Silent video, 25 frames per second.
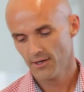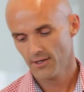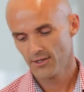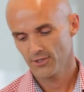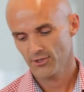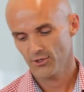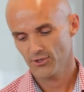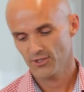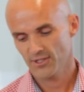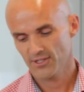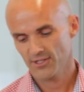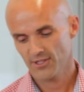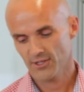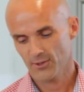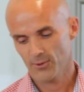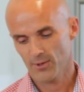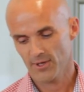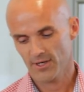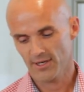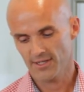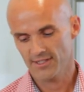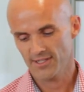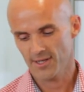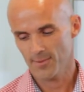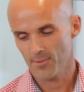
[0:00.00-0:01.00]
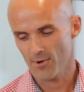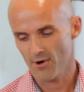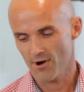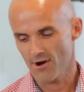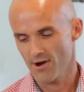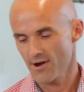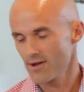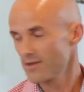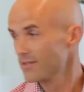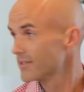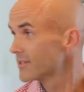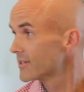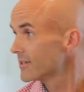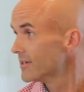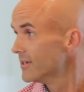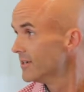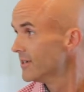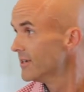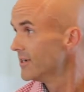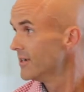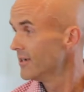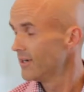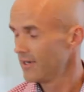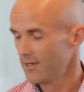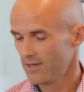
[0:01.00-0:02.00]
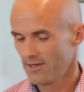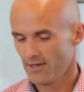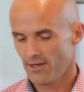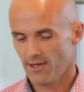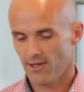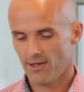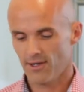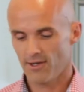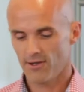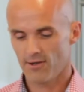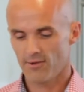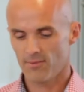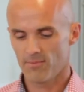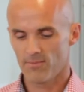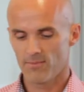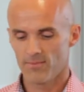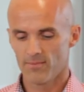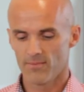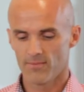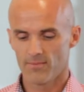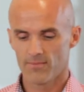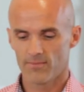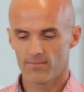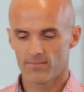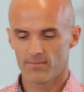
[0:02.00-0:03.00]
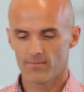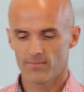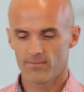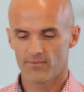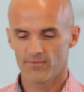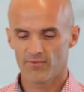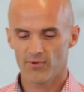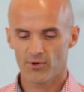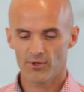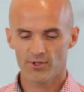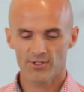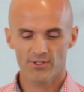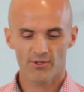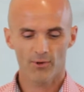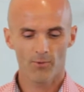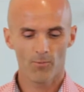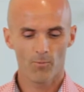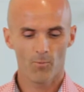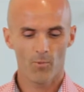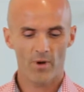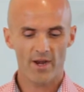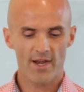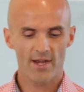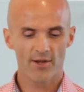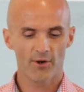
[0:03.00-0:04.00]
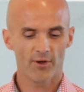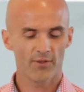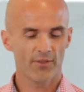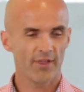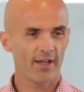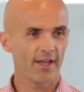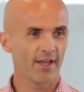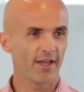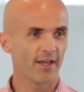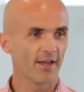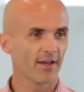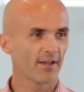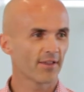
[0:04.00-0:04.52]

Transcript: So just to quickly summarize, um, focus on we, not they.